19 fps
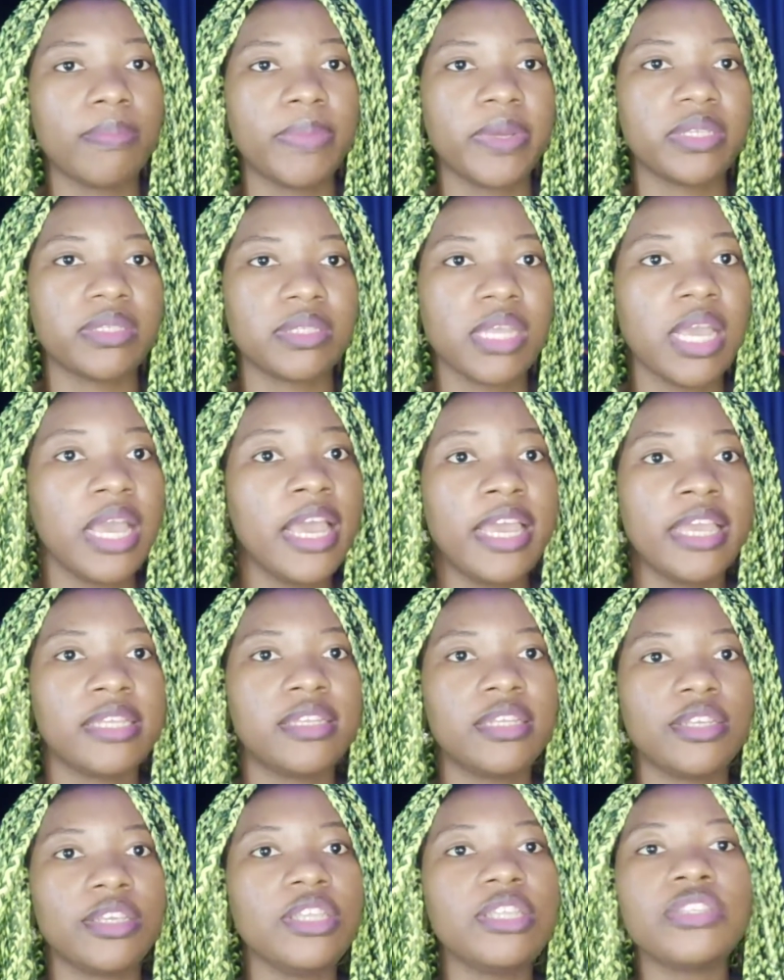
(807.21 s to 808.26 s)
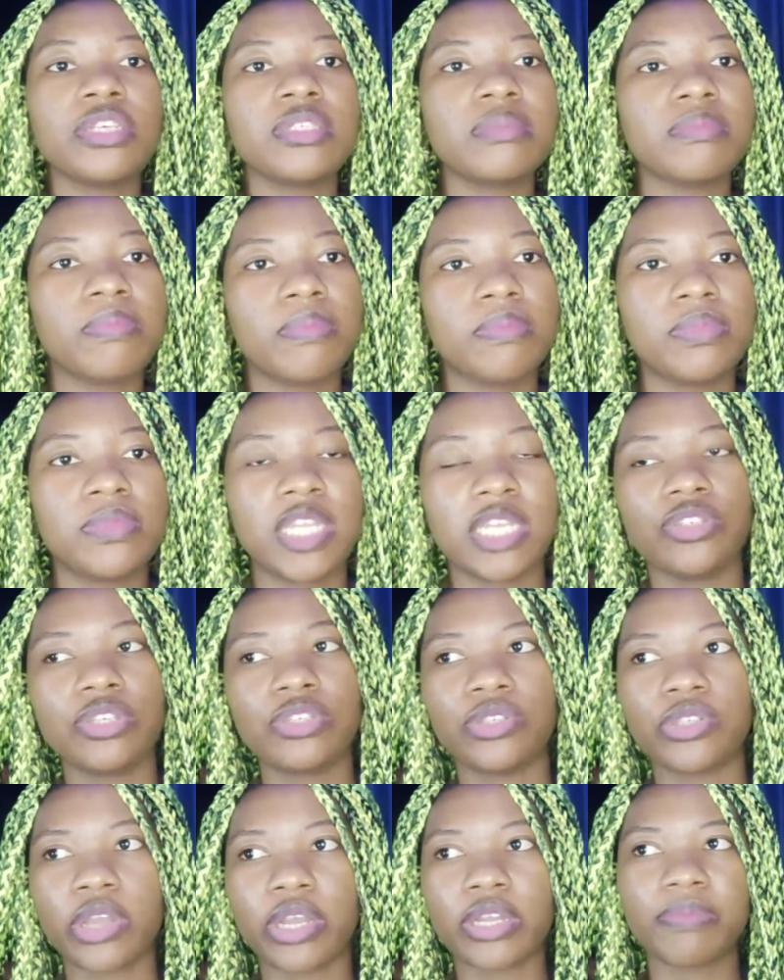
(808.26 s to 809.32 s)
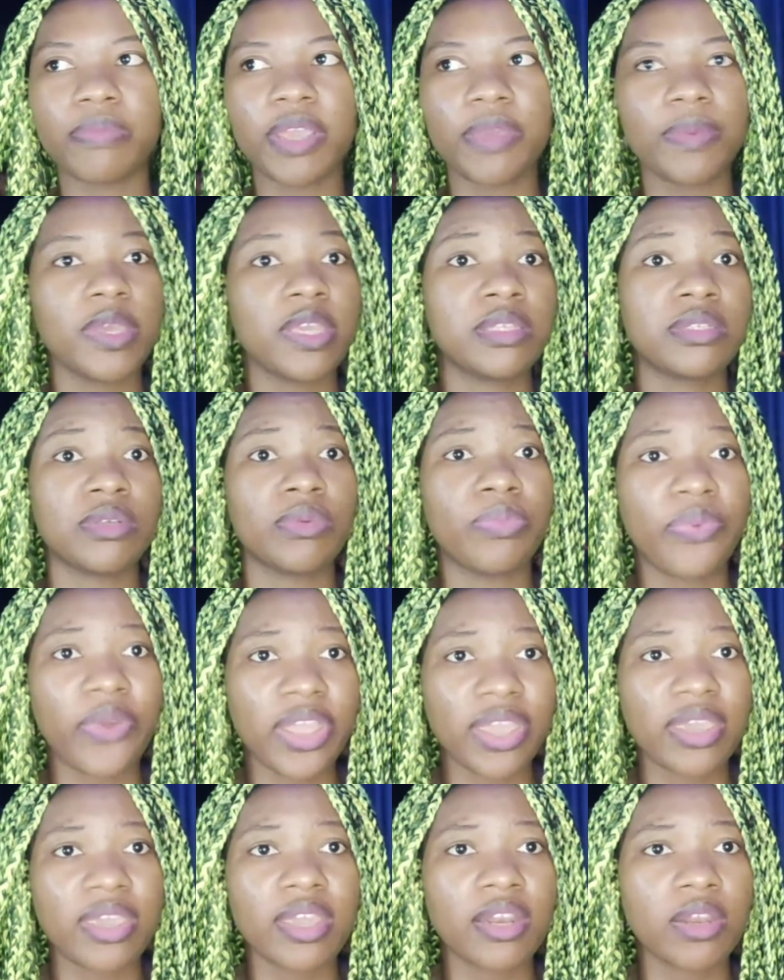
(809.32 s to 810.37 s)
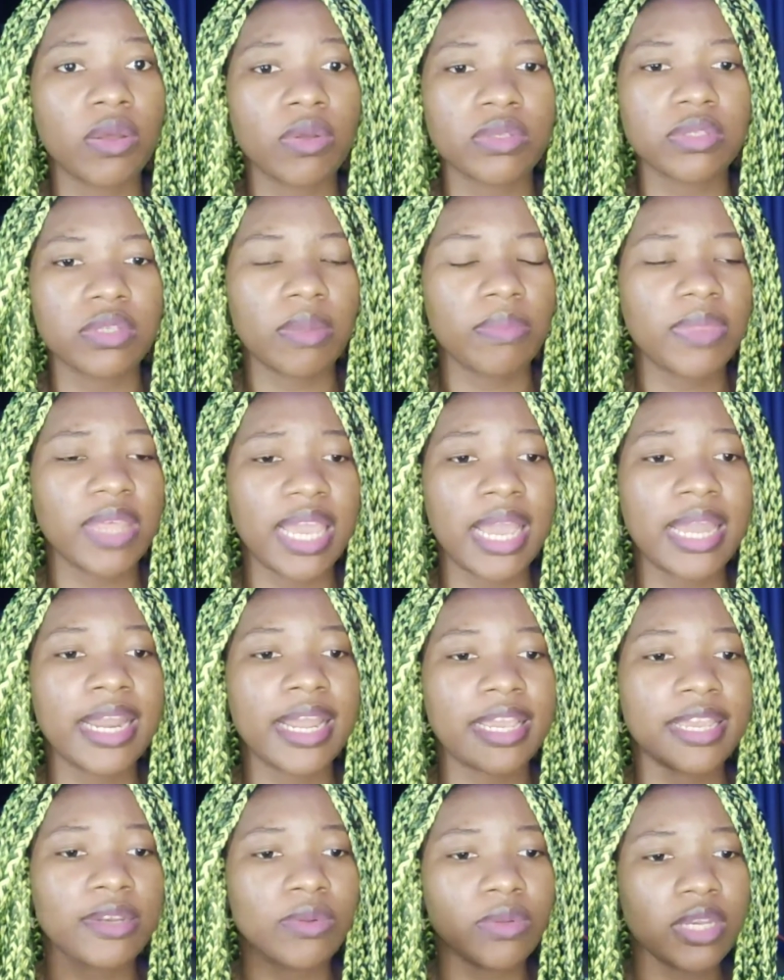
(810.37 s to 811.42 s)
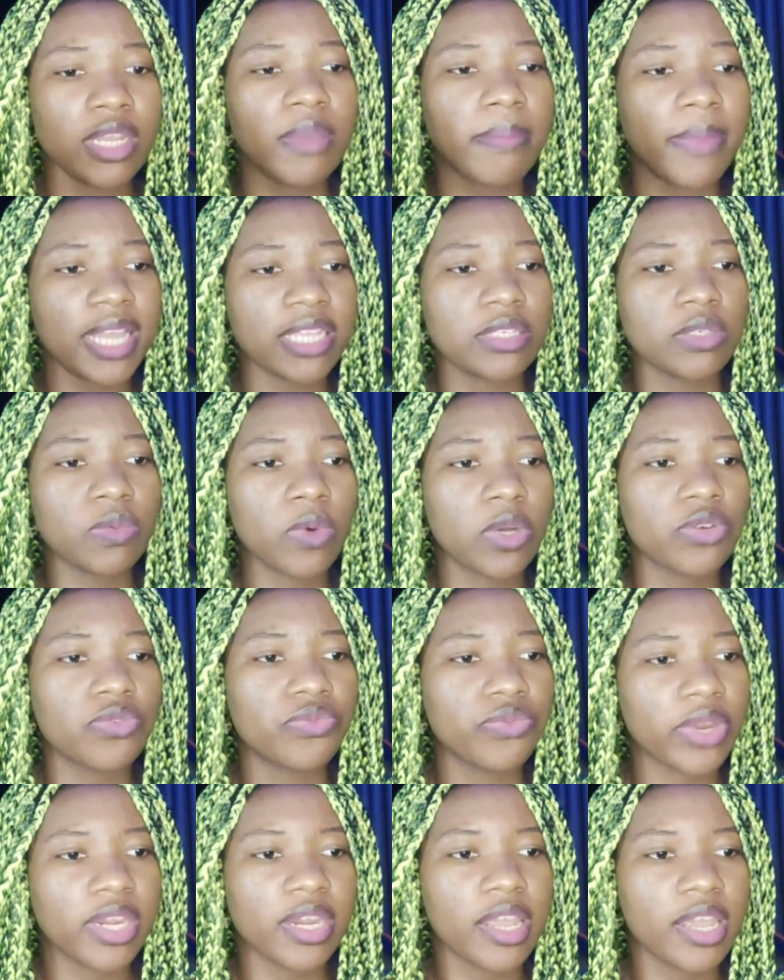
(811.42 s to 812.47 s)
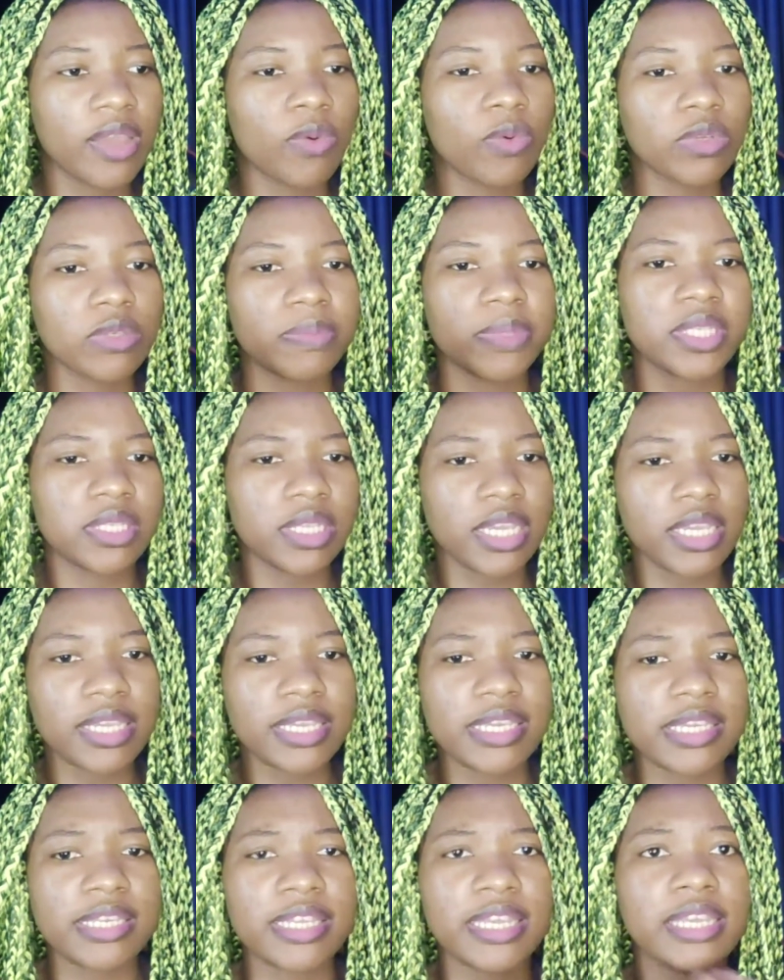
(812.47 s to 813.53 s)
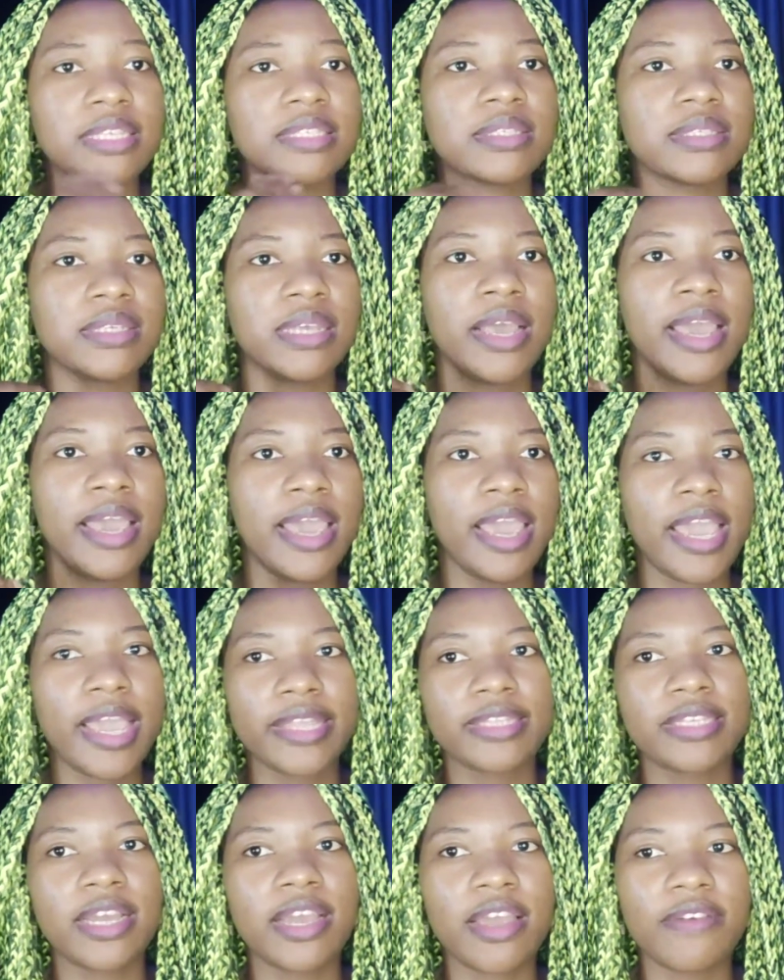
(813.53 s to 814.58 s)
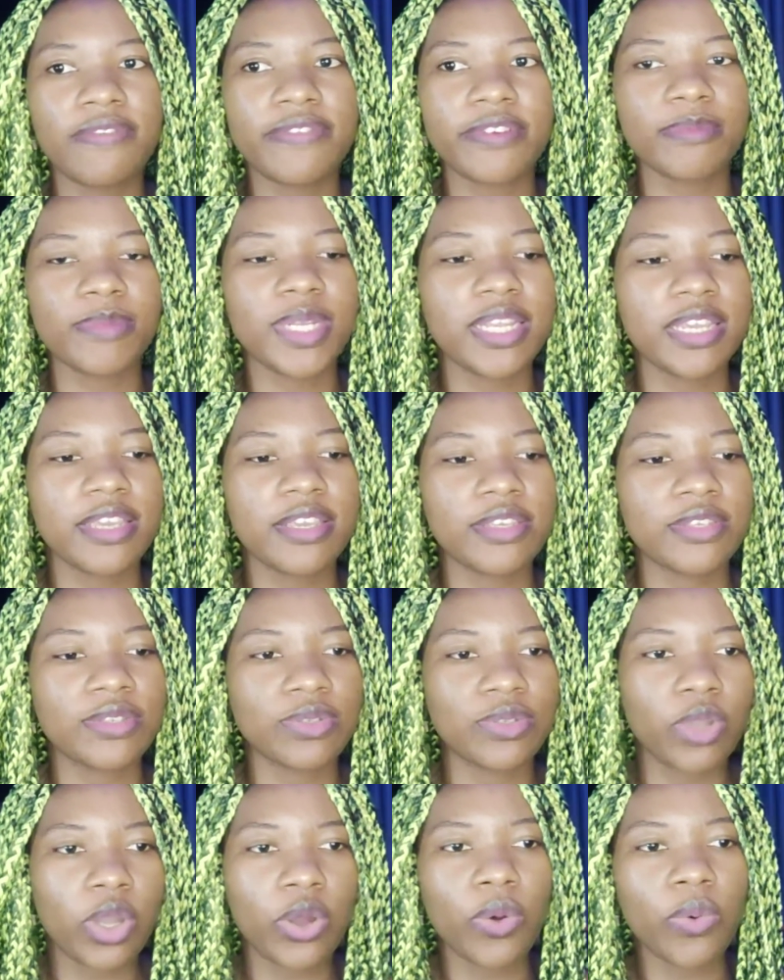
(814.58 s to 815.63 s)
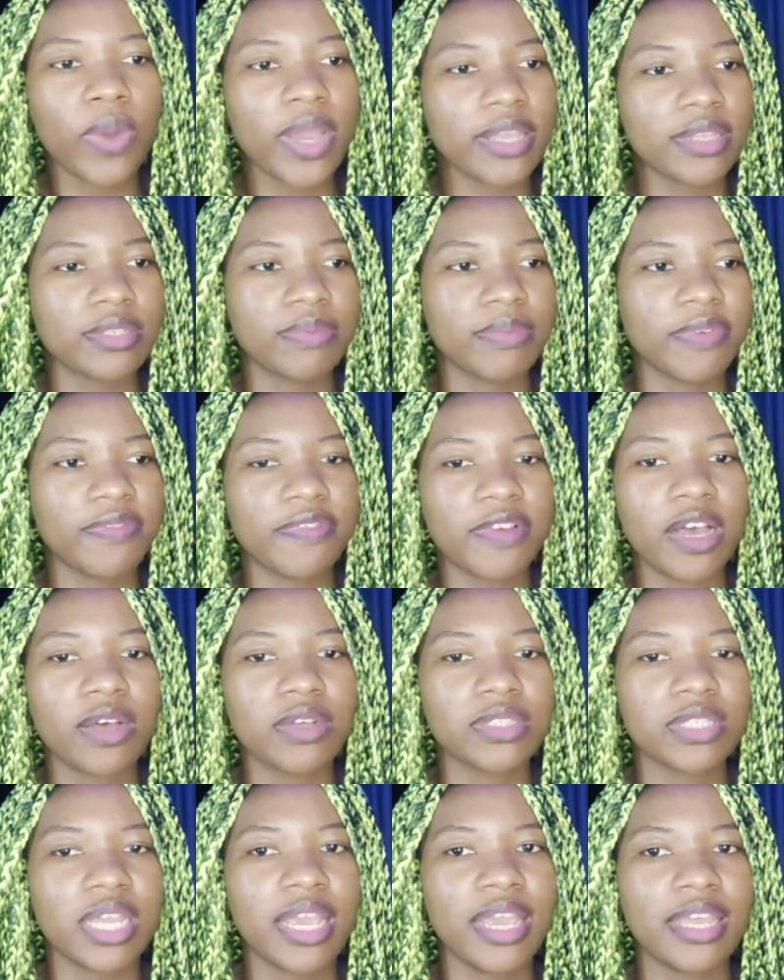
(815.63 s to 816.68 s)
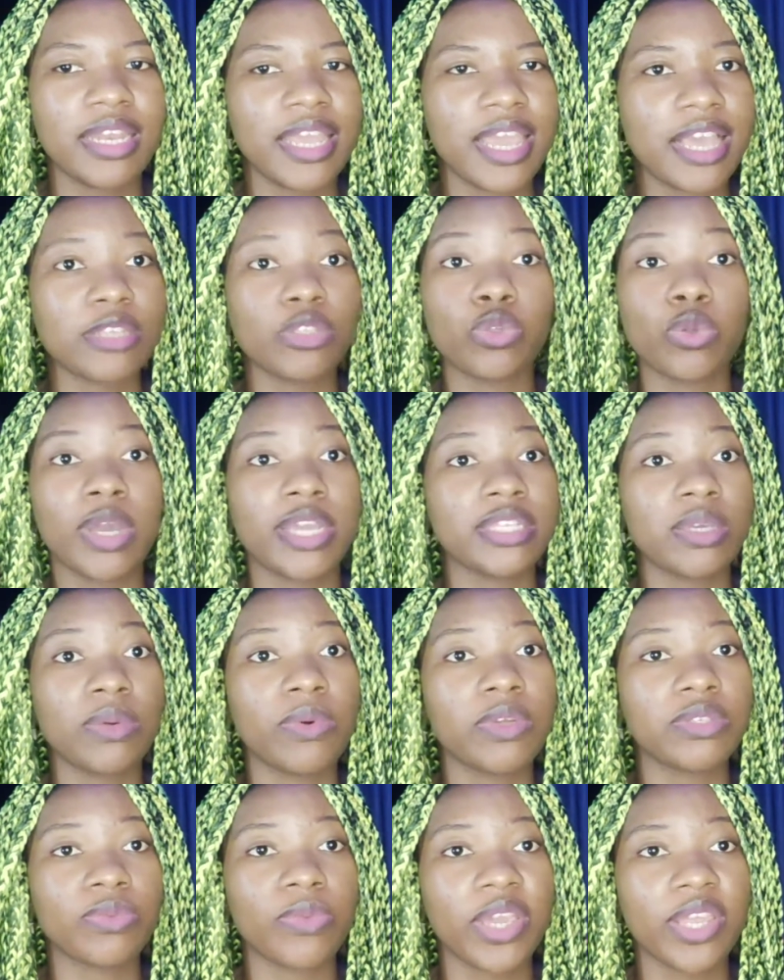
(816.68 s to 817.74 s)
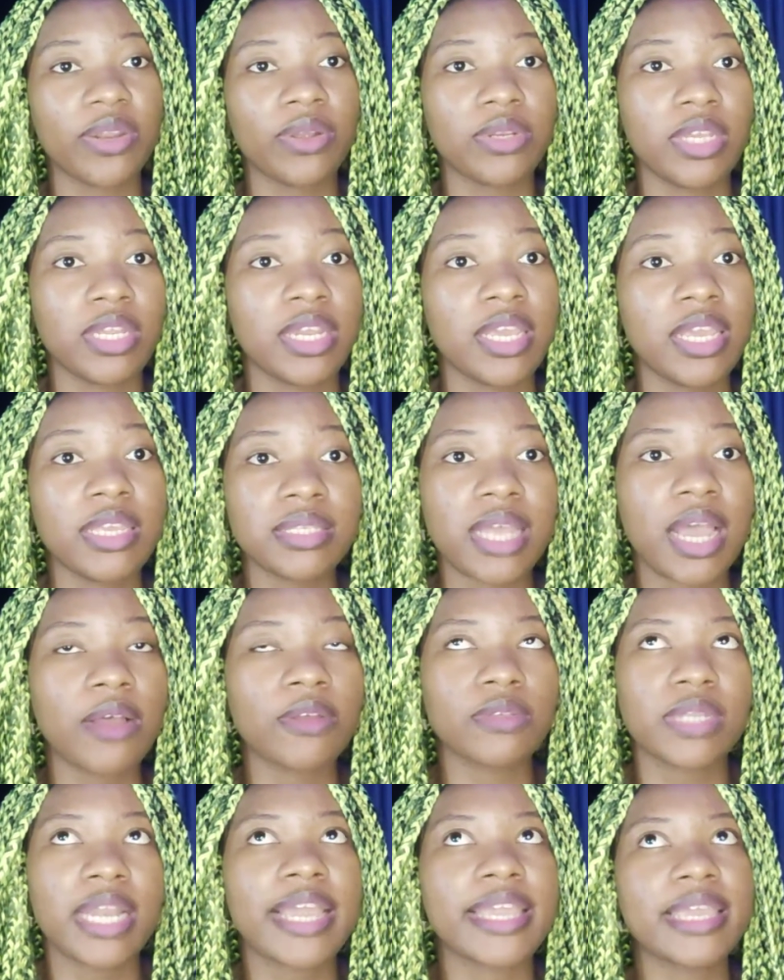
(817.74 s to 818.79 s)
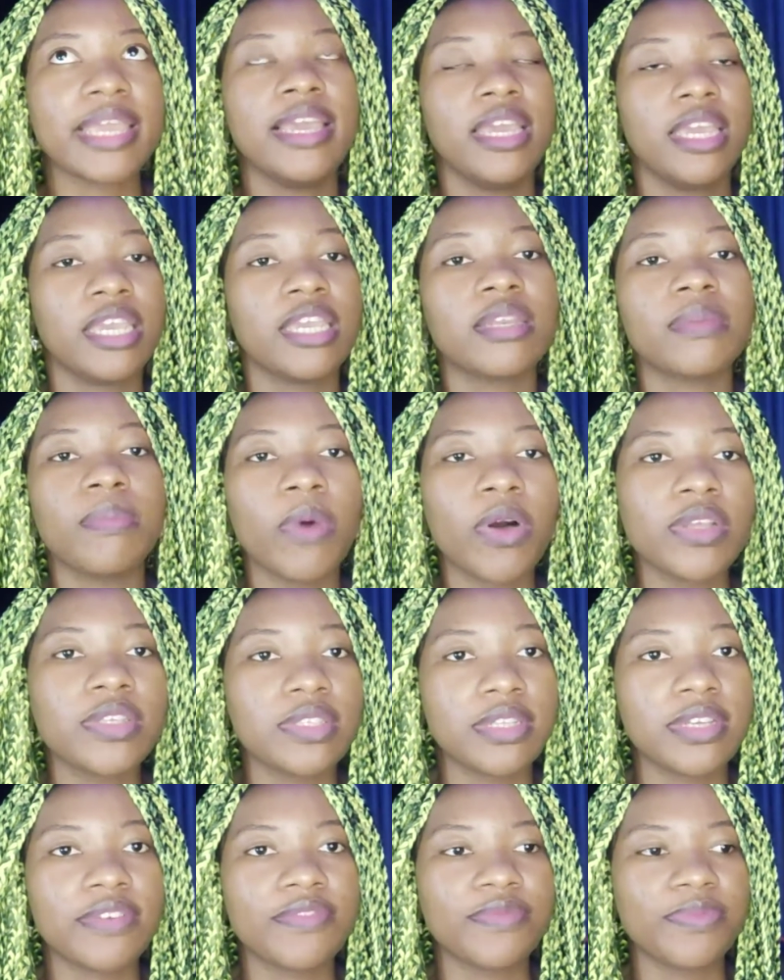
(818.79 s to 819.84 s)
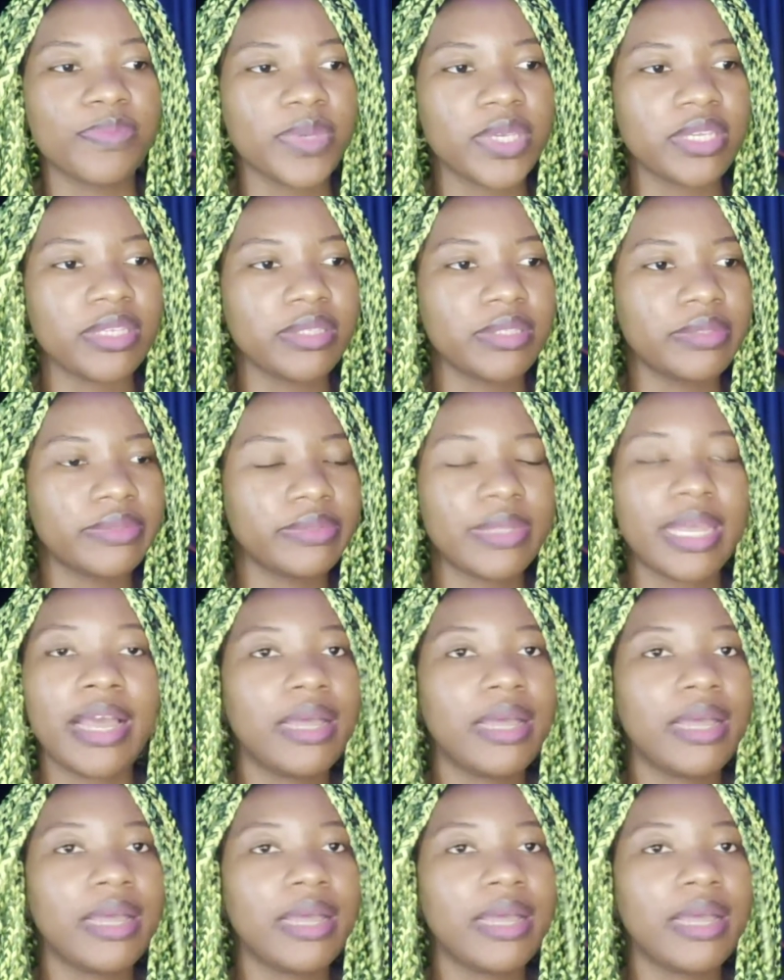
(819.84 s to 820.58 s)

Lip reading: But they just thought maybe it's a break-in or something, and I can only imagine what Rene would be thinking. His entire family is nowhere to be found, and he has no idea what's going on in his house. Like, it must have been